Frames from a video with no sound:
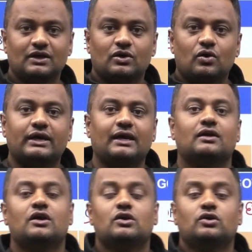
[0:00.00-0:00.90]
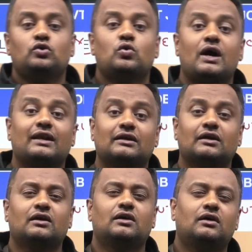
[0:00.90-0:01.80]
Okay, you
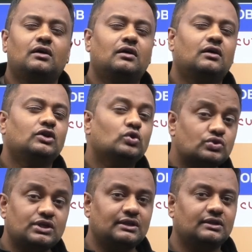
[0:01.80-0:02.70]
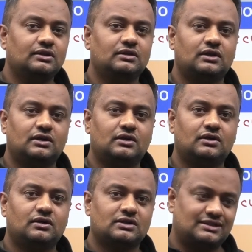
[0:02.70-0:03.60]
are using
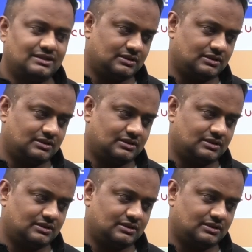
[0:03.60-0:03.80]
the